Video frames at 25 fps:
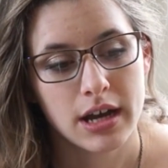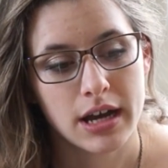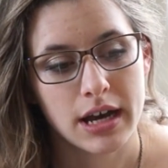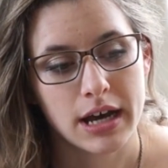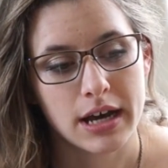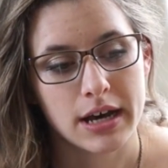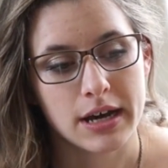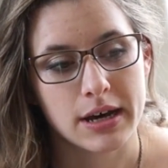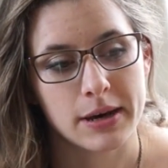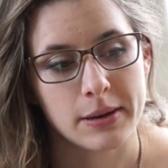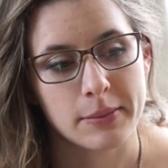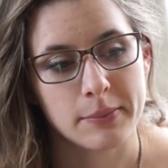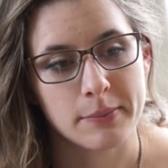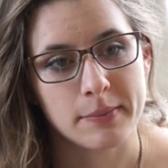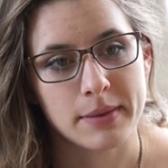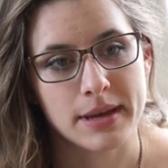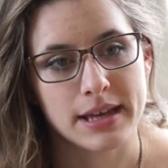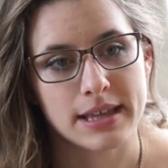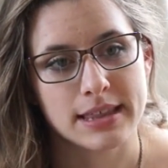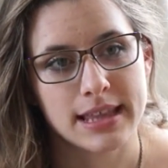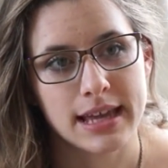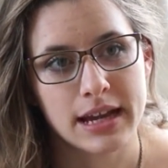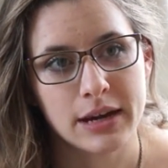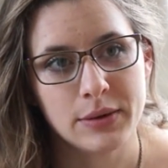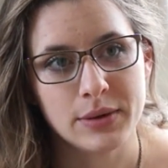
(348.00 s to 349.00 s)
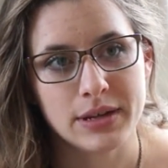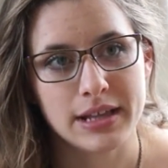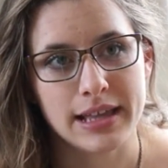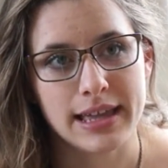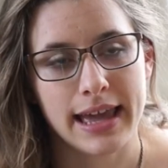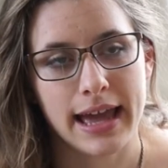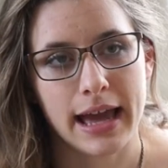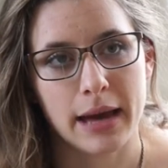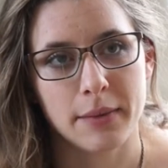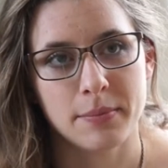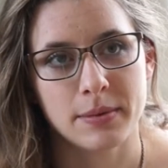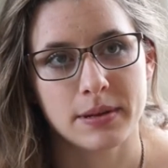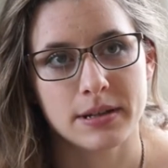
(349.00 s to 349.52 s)
And that really
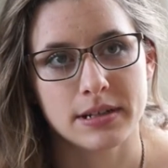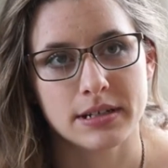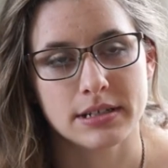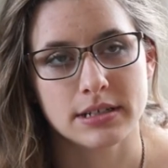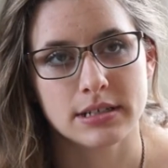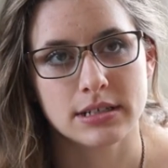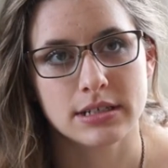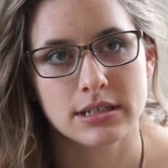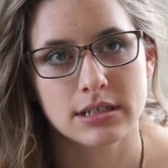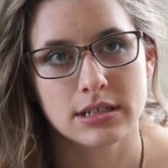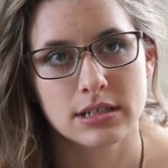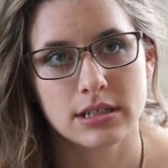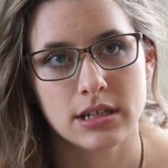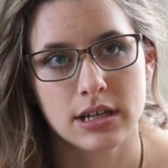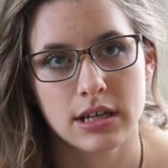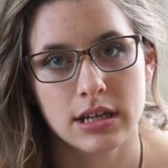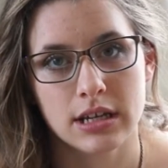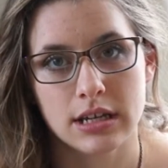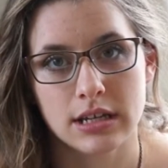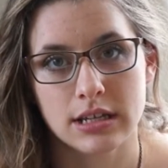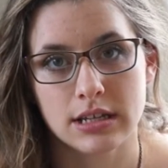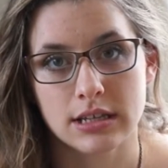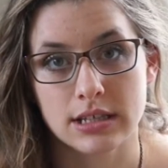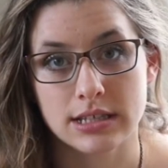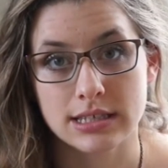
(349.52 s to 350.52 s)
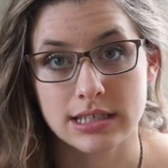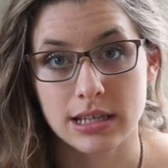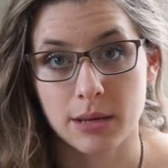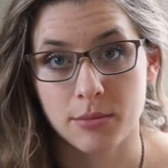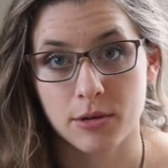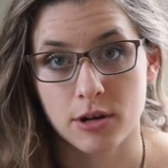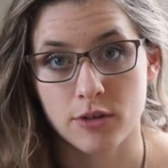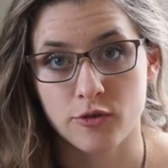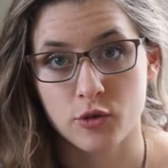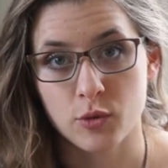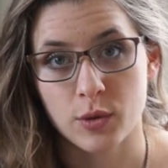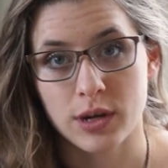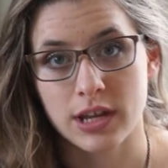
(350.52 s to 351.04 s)
happened in the summer
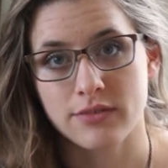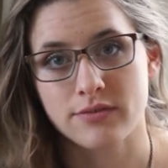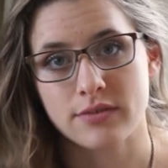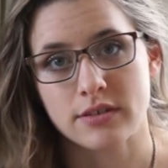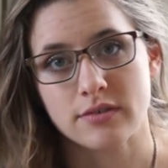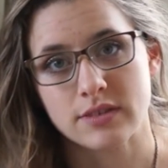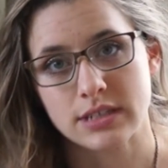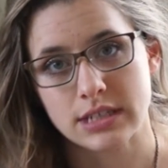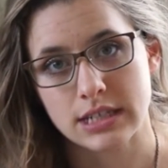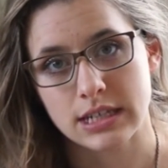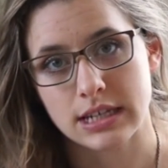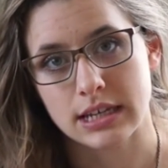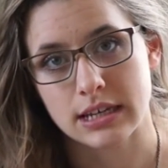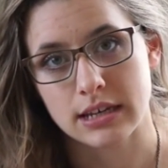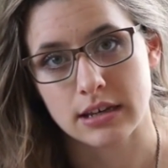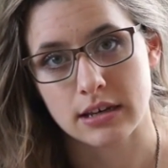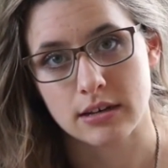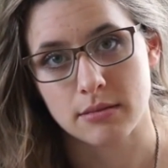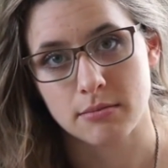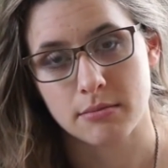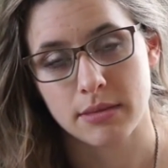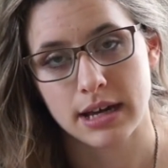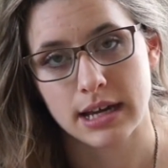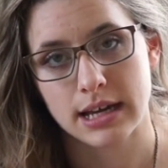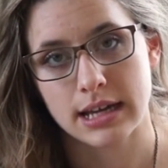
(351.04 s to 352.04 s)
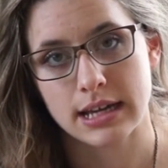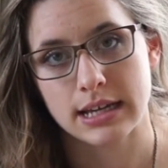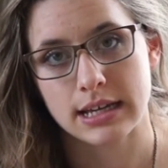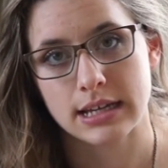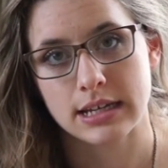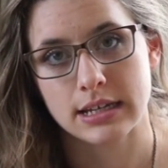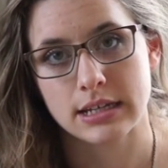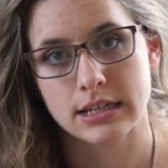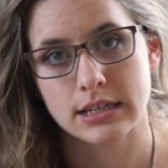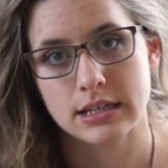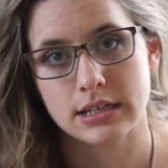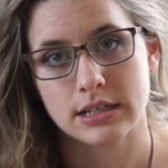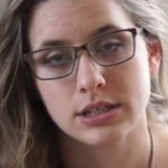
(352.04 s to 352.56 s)
of 2015.
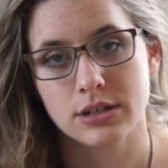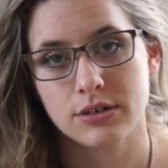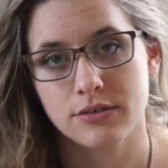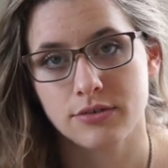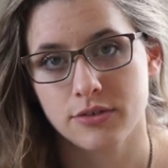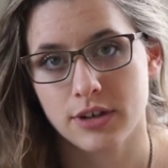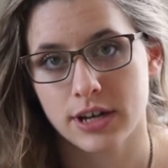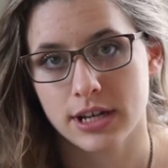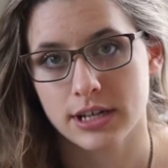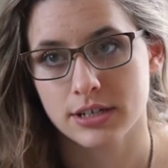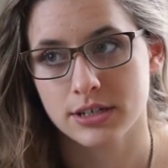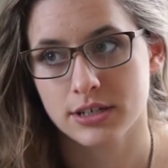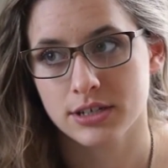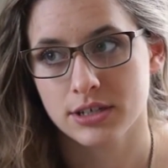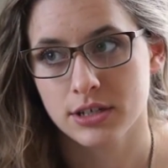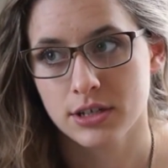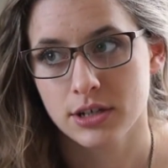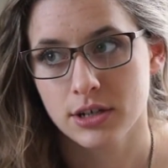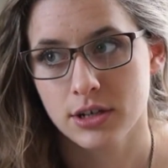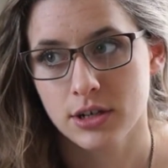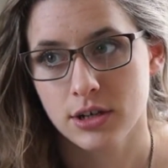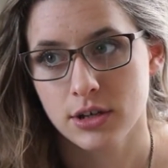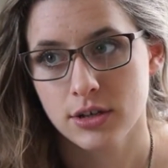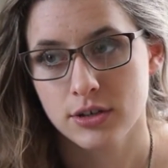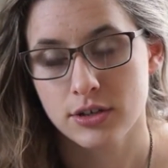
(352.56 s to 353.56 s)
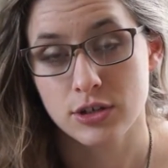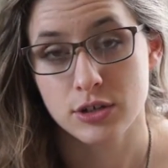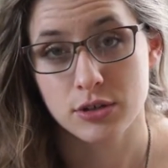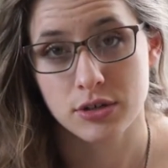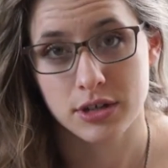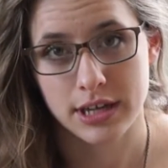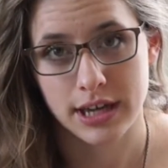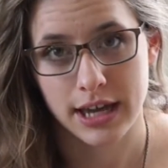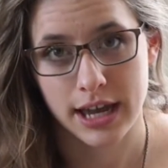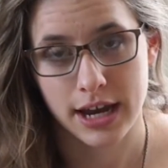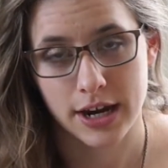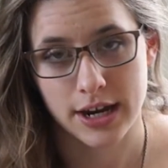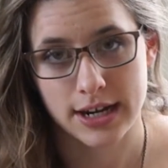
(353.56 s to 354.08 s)
My dear friend,
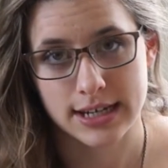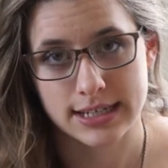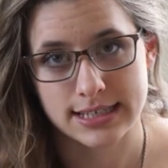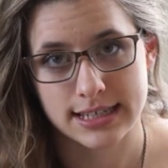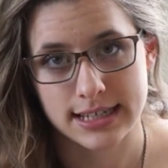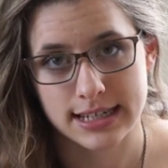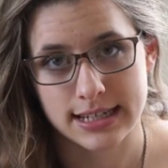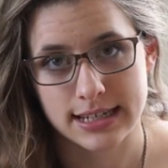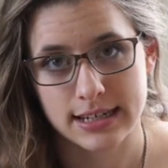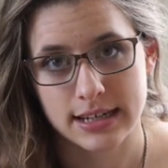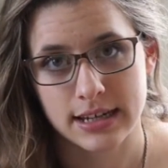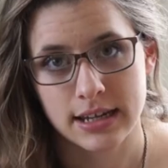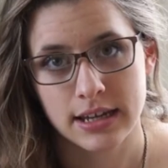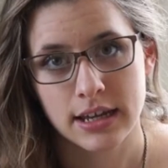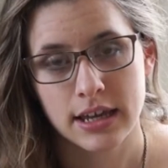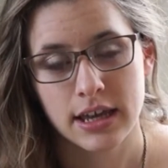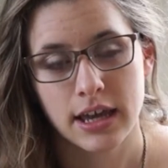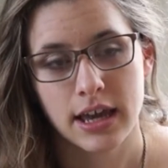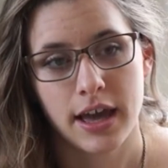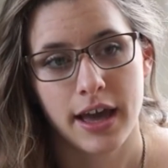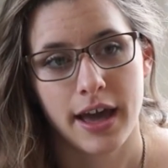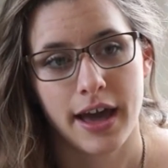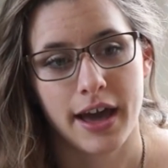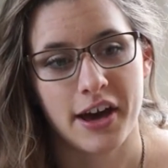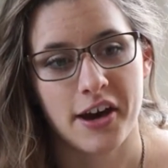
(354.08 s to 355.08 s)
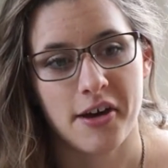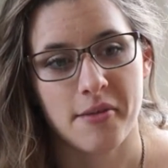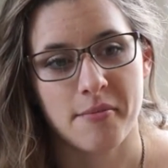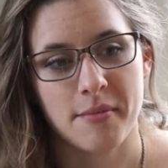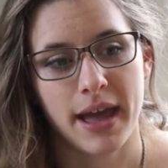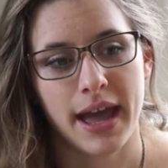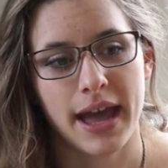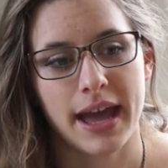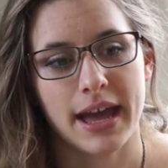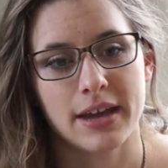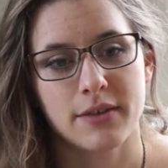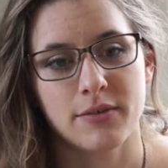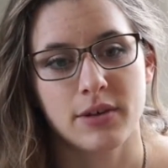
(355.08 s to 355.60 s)
Julia Erickson,
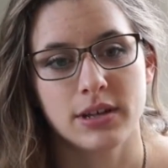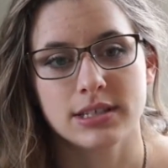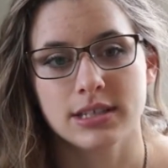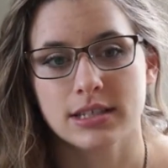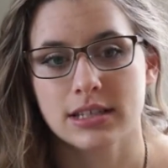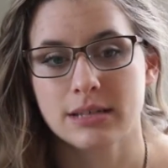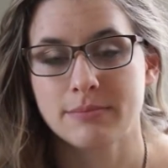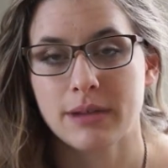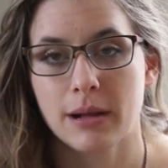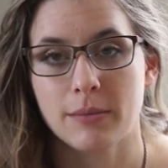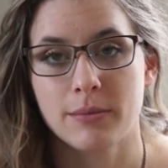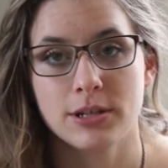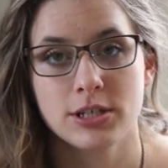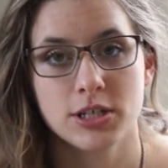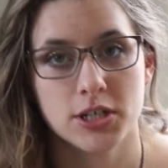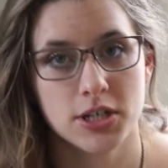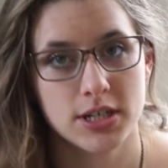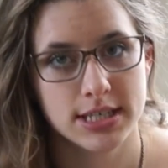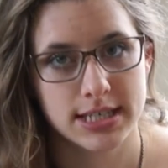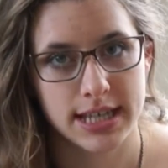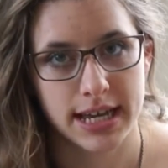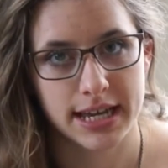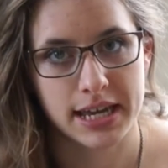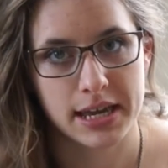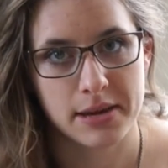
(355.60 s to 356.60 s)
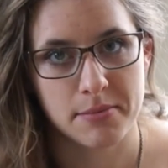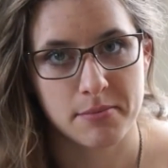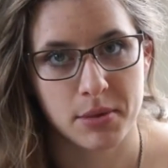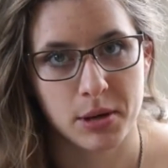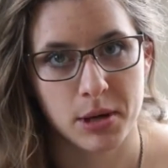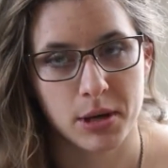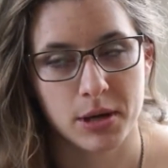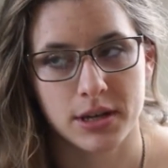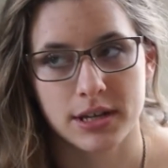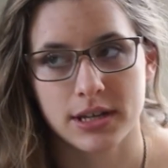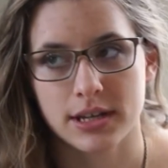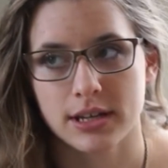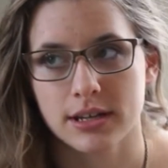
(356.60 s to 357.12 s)
had recently published her second
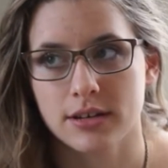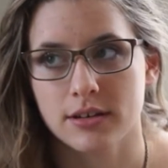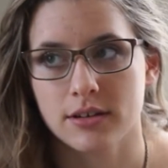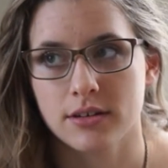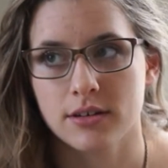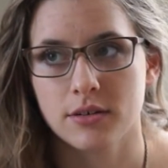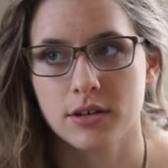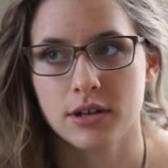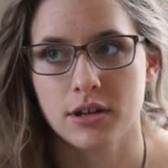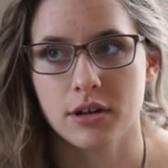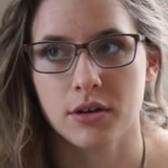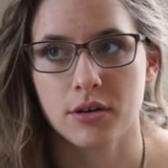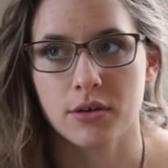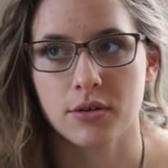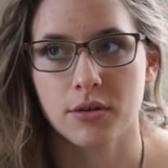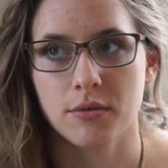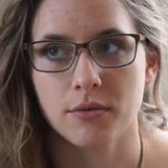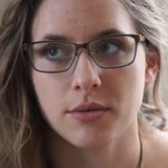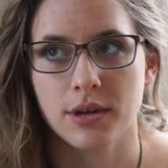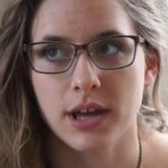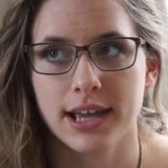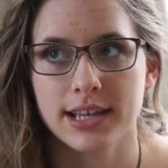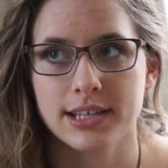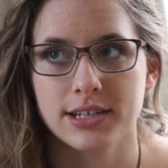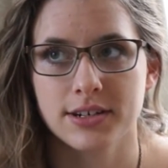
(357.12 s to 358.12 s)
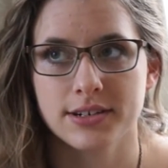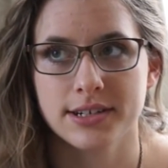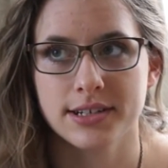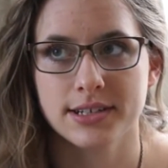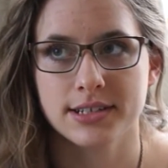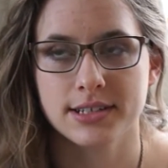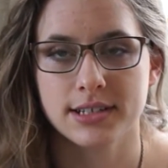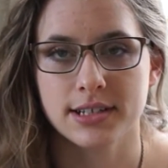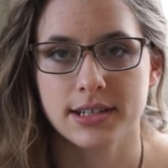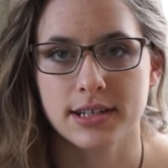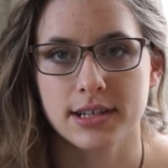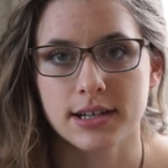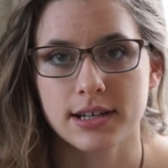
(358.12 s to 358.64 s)
book, and, you know, I started
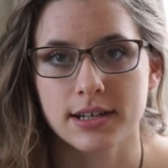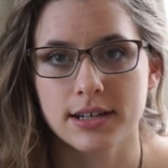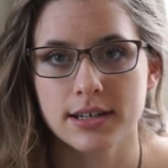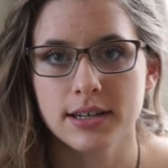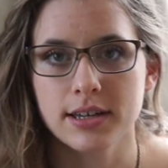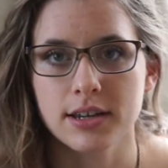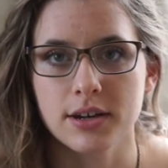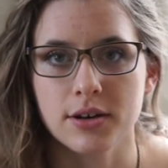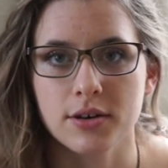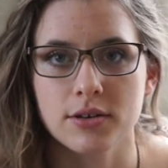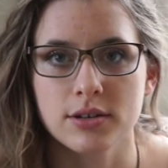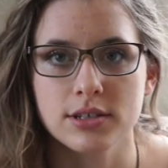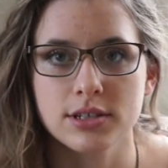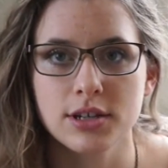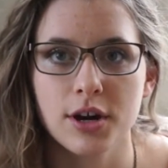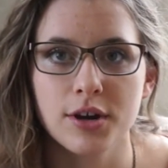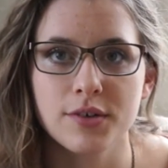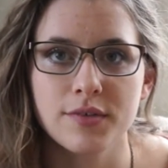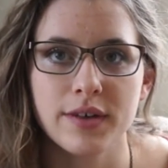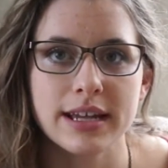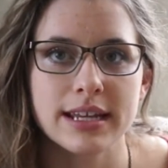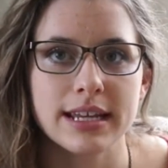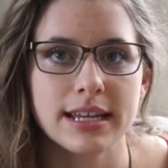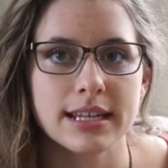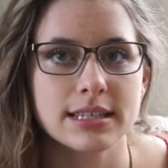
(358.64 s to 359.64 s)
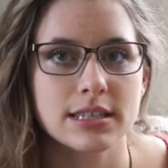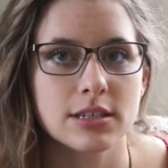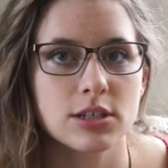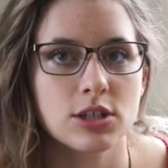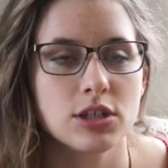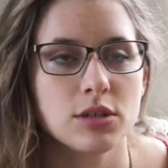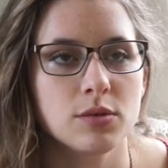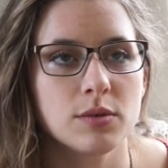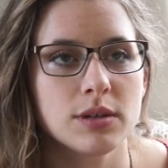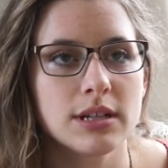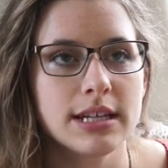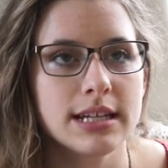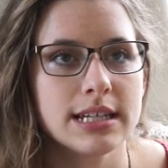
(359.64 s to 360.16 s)
to, you know, start writing.
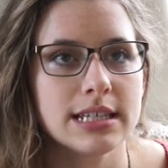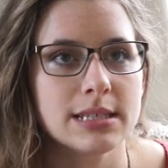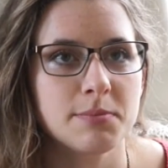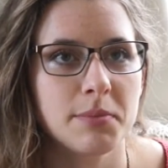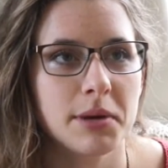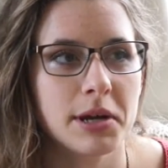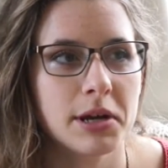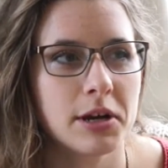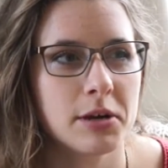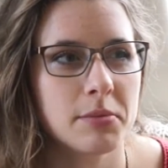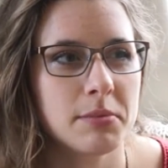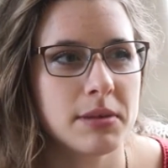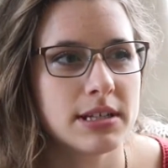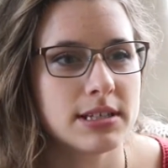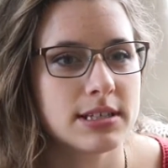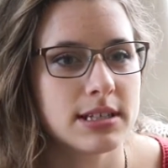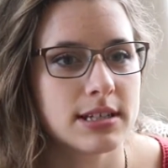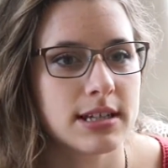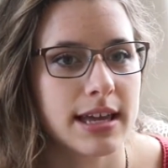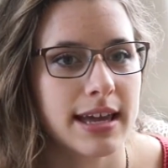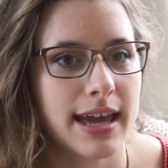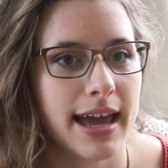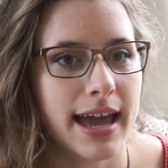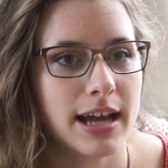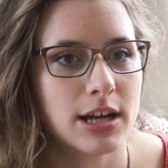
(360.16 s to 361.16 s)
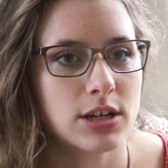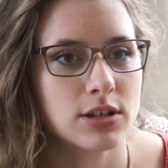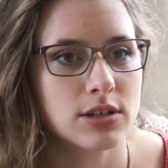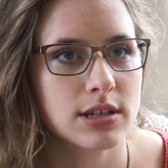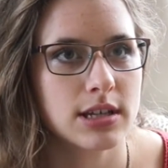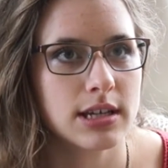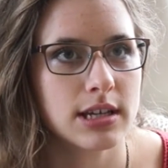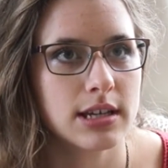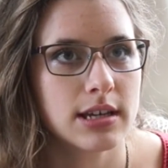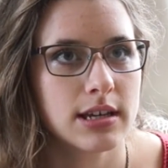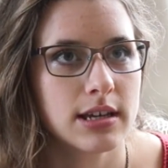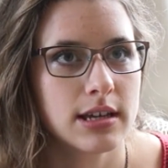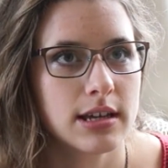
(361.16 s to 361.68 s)
She really inspired me to, like,
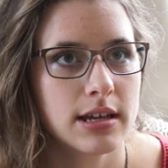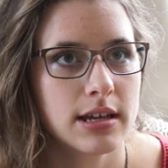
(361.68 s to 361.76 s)
actually